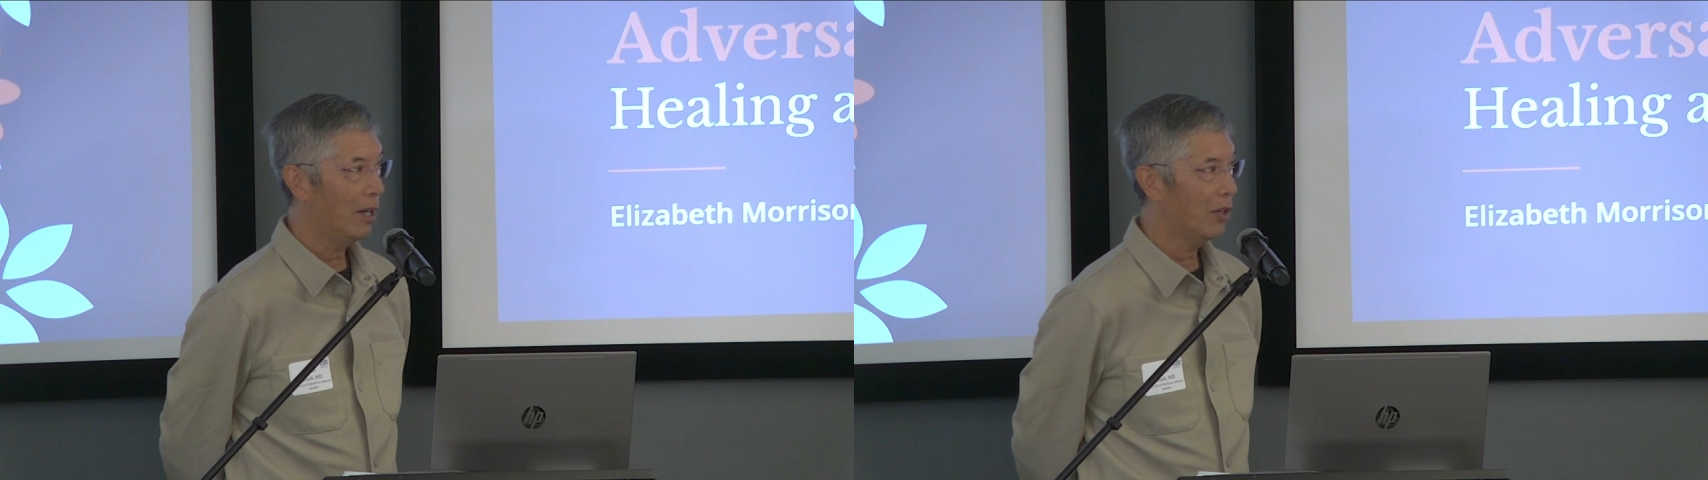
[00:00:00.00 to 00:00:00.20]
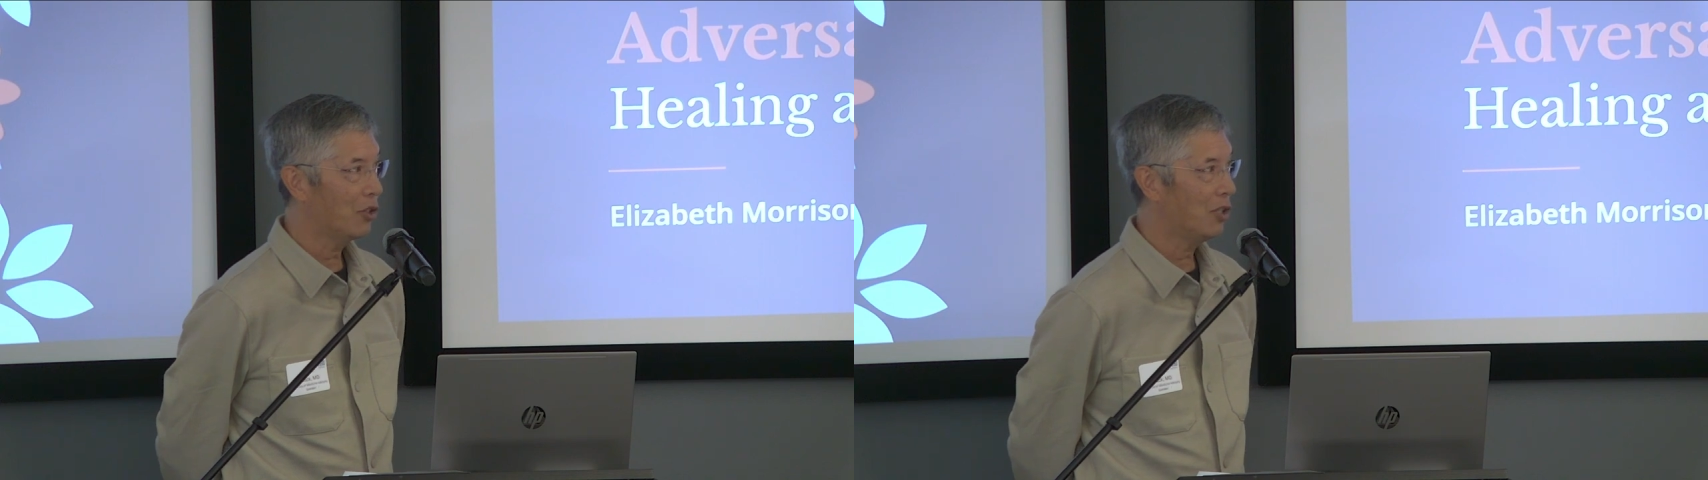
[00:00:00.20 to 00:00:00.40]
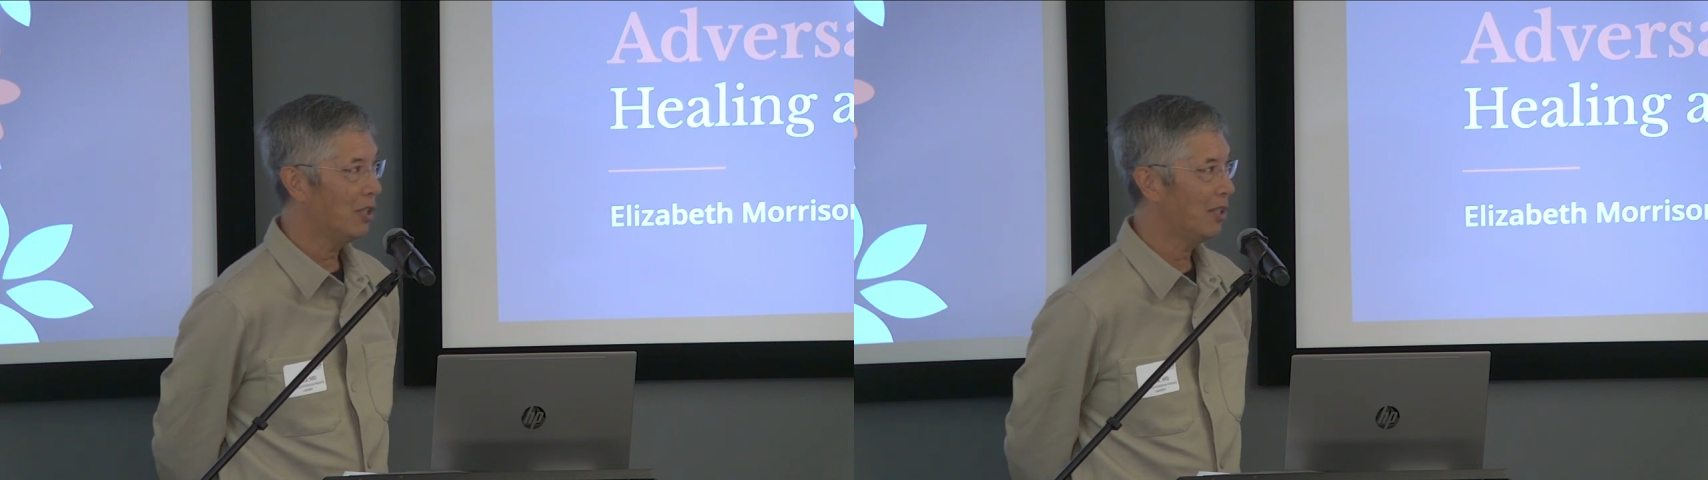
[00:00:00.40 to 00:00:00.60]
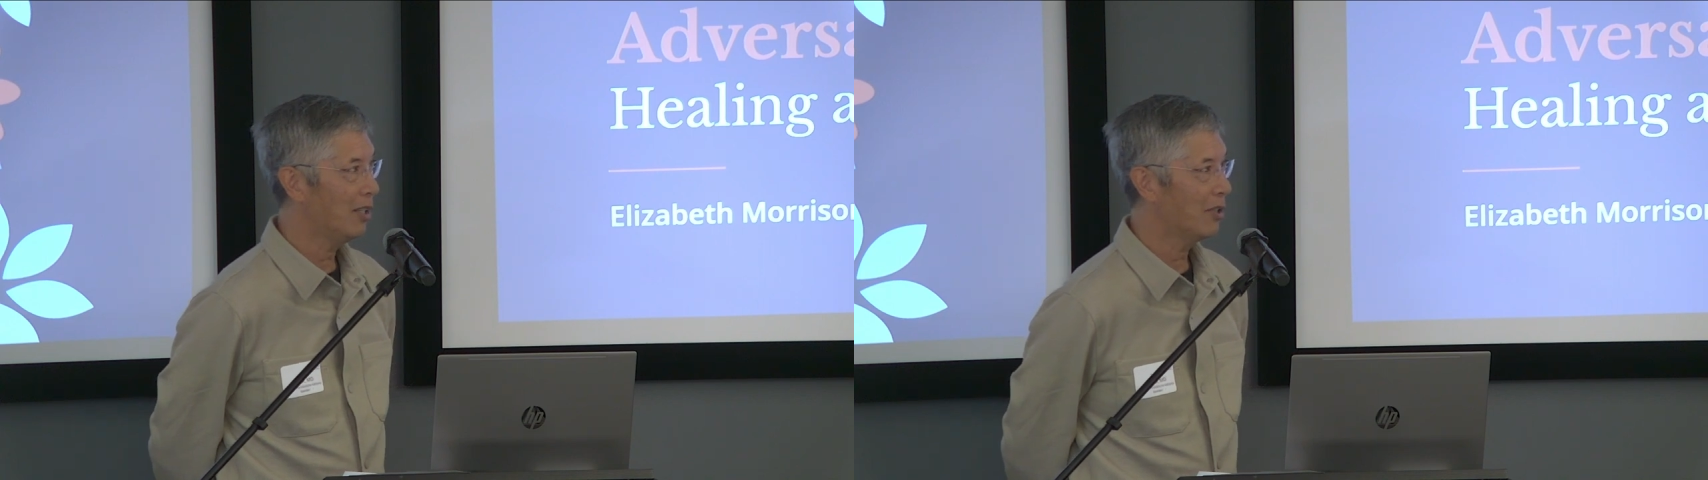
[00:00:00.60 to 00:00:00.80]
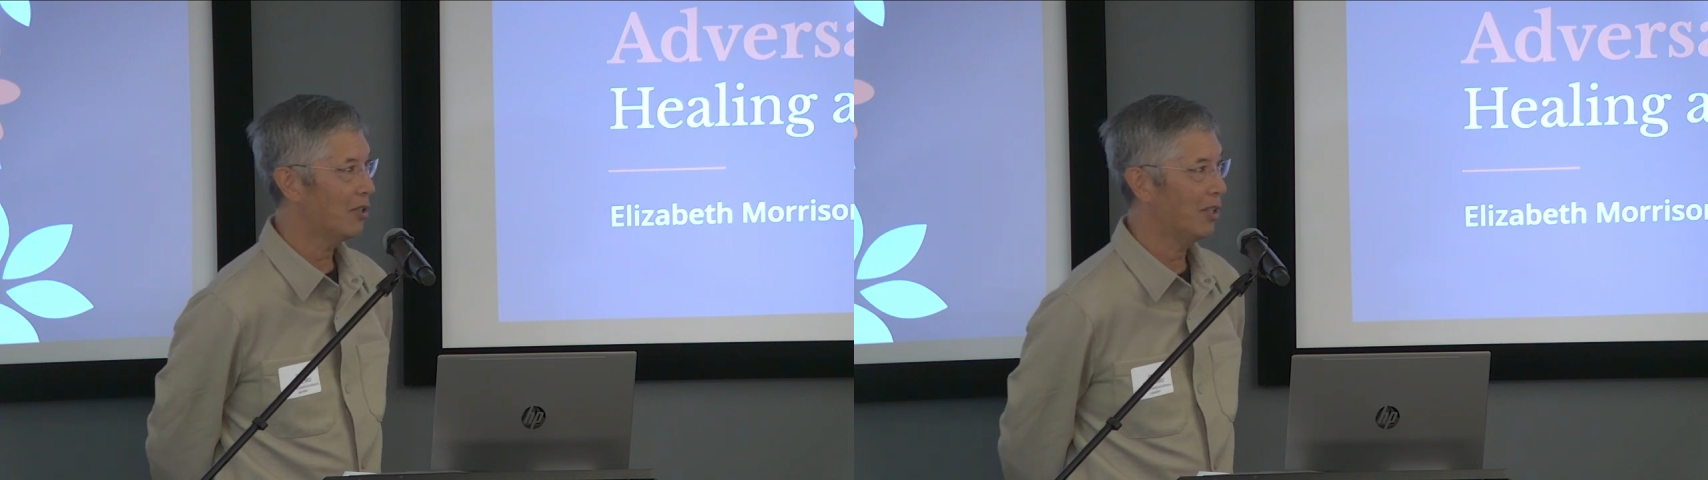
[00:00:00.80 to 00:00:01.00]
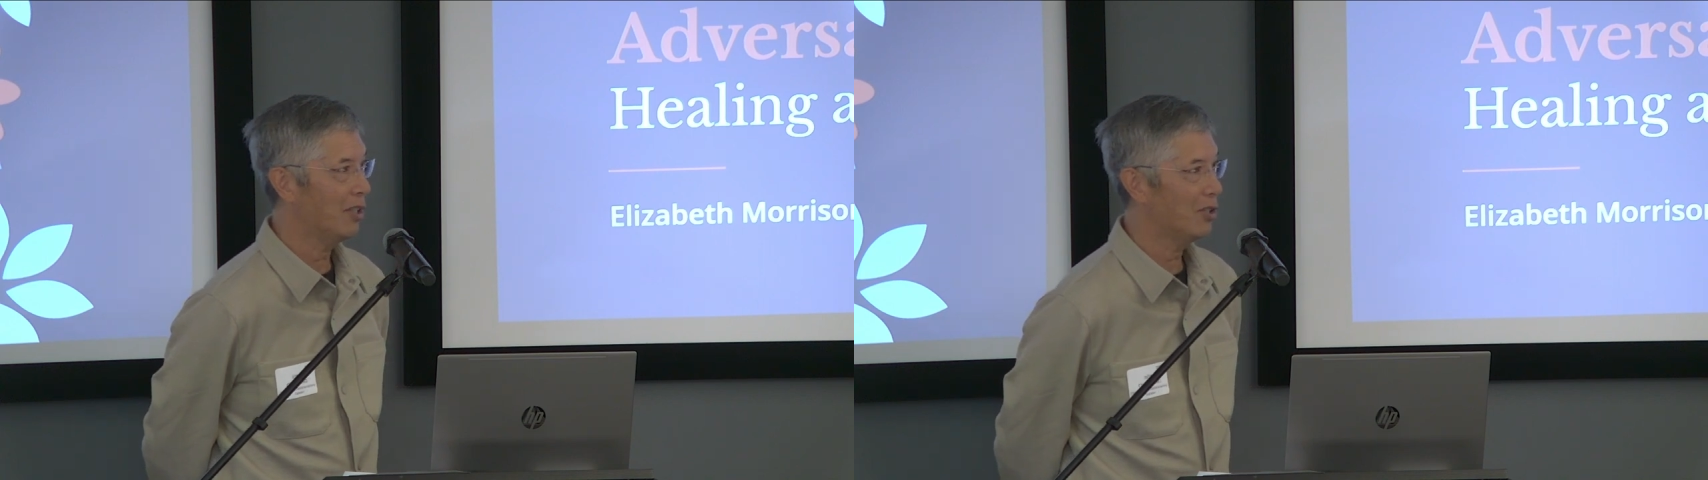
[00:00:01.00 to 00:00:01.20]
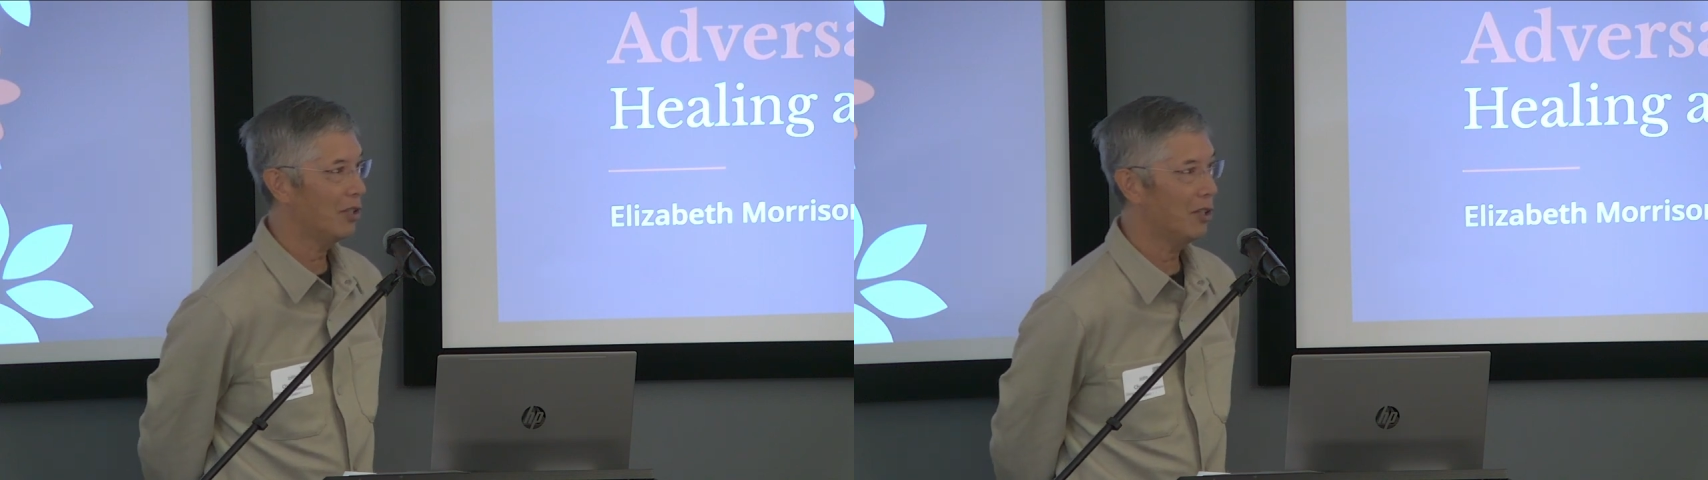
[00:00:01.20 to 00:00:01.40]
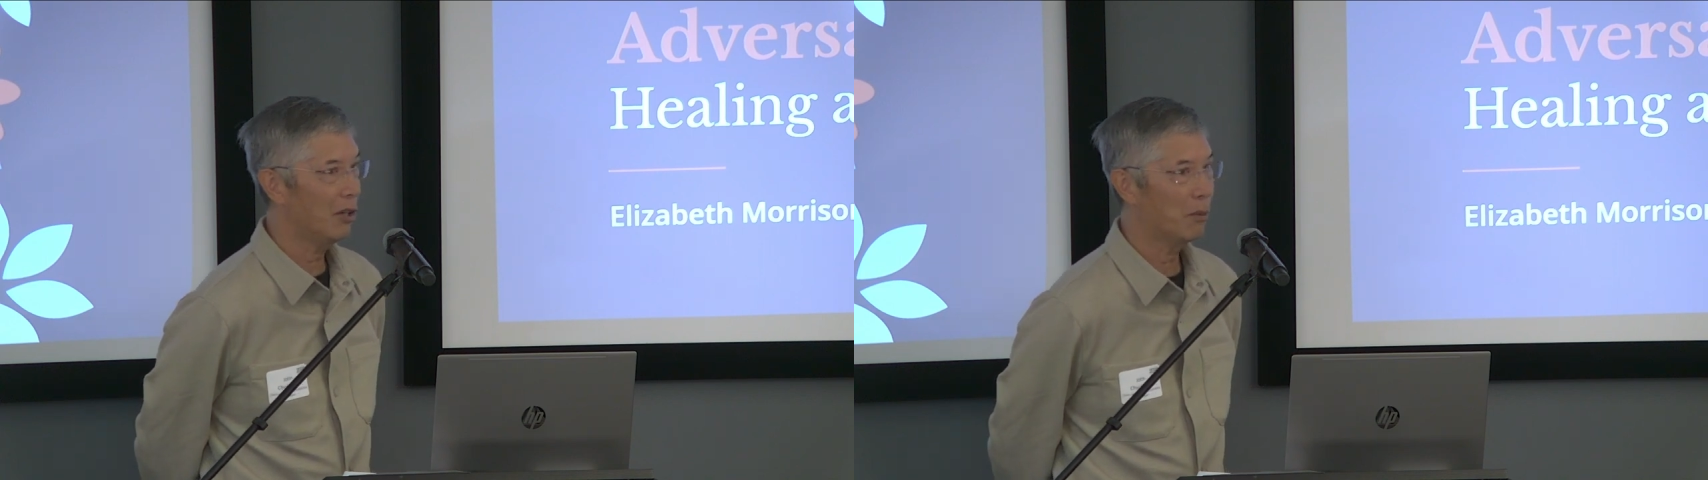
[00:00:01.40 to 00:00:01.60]
she is the
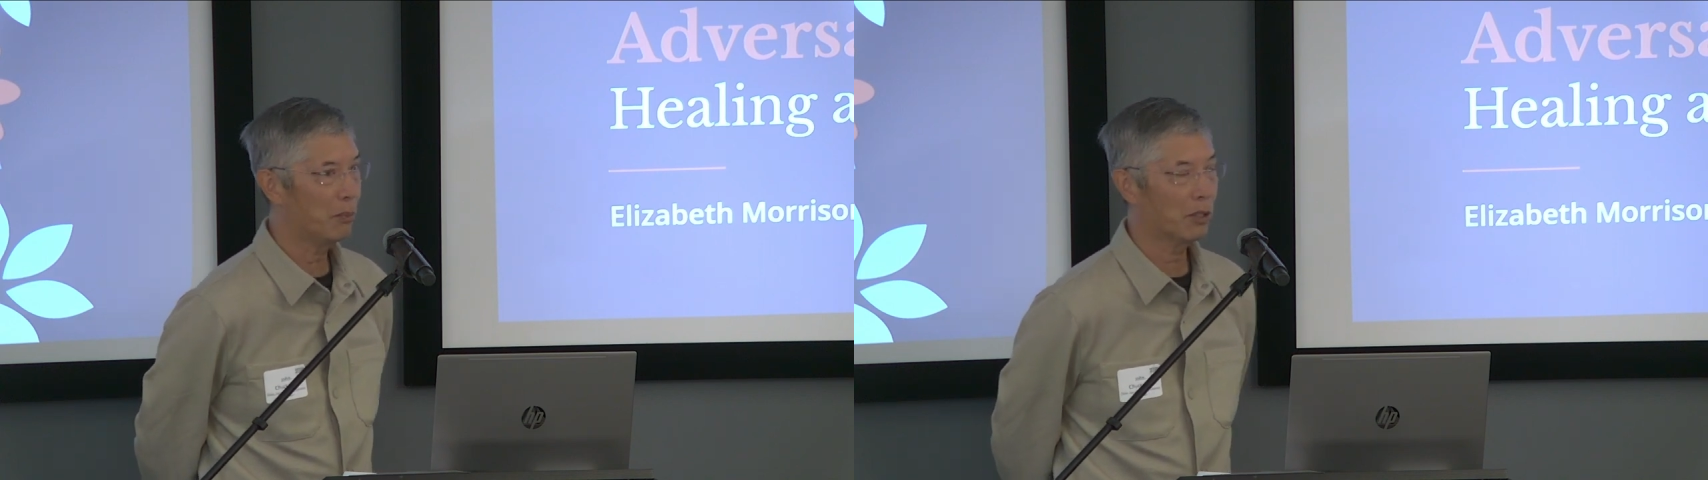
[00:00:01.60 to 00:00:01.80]
CEO and